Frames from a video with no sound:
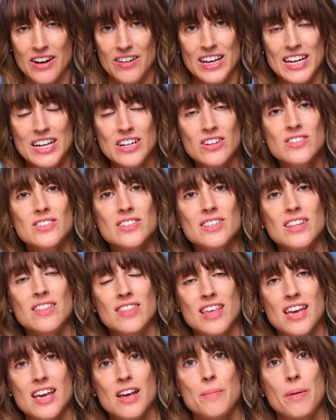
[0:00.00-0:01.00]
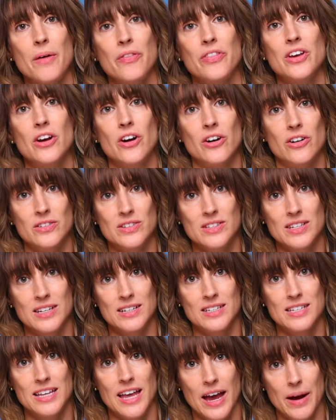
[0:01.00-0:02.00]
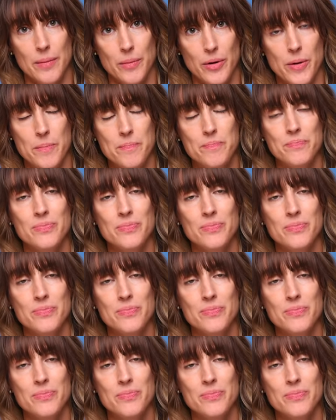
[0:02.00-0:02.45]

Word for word: Now, here's the thing about the R6 camera.